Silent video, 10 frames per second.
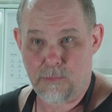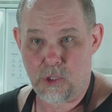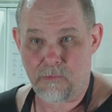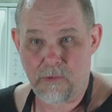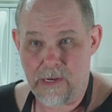
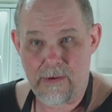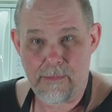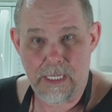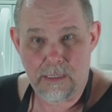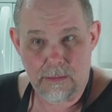served with every
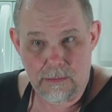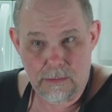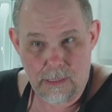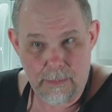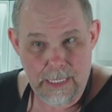meal.
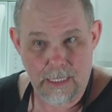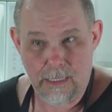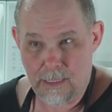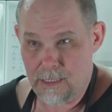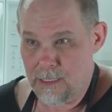I mean,
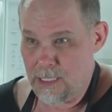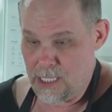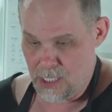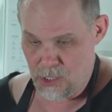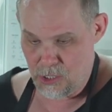
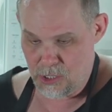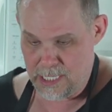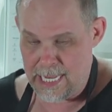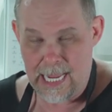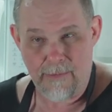you just
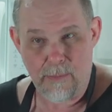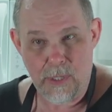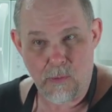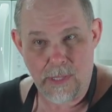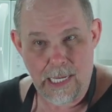can't have a
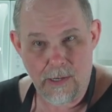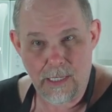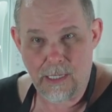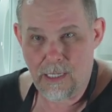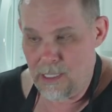meal without
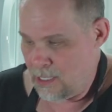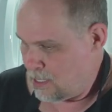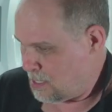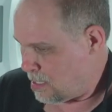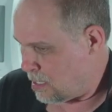it.
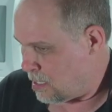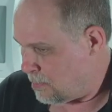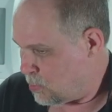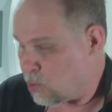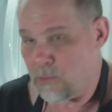
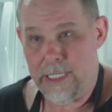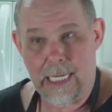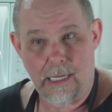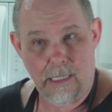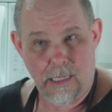So
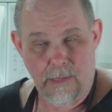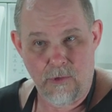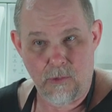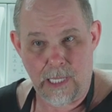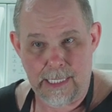yeah, if
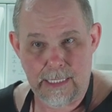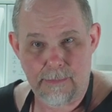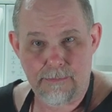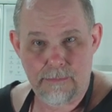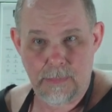you liked
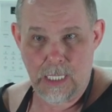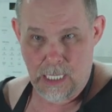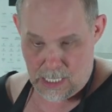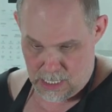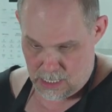it,
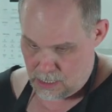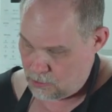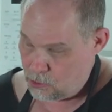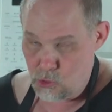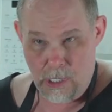
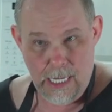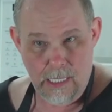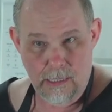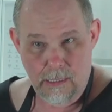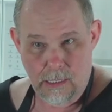try
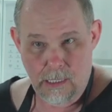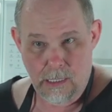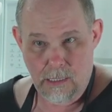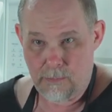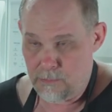it.
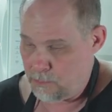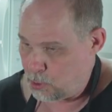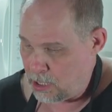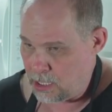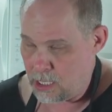
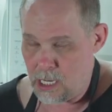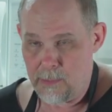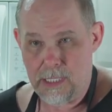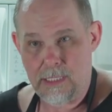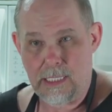Put it in the
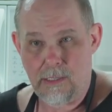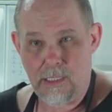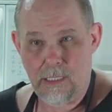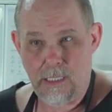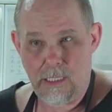comments down
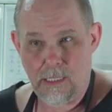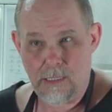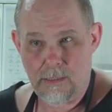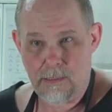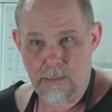in
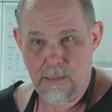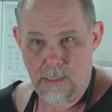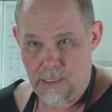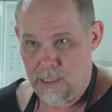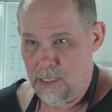
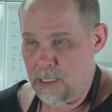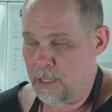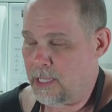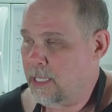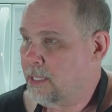the
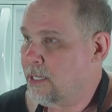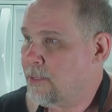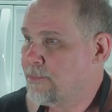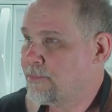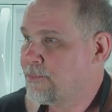thing there.